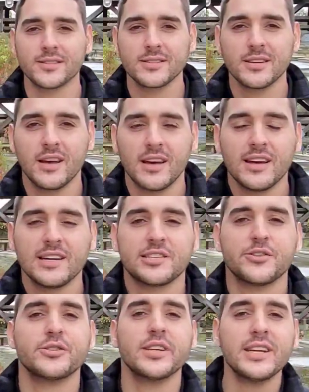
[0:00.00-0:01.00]

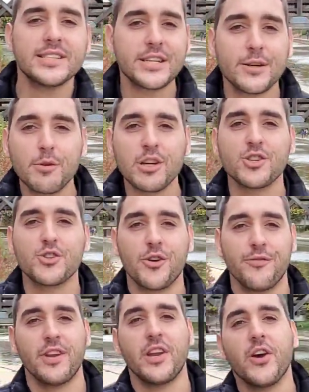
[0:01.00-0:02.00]
So today's going to be a
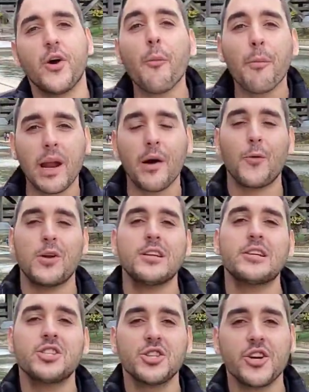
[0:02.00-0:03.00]
short video, but I wanted
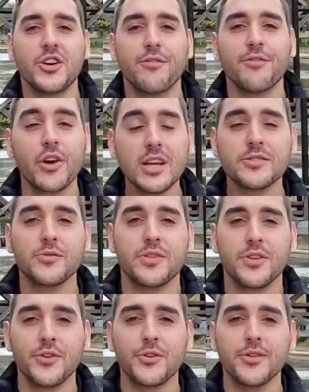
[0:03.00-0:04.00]
to share a phrase
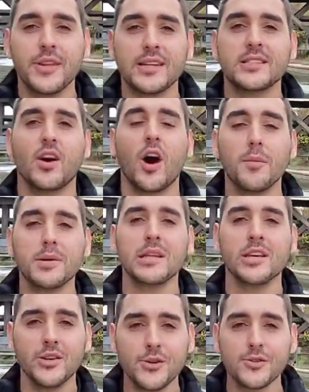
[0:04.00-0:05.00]
with you that's
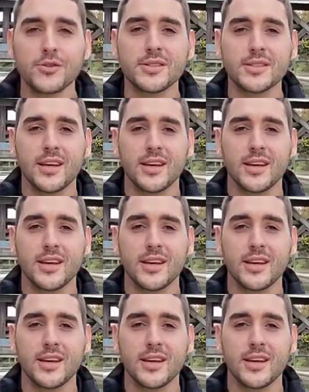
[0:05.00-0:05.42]
commonly used.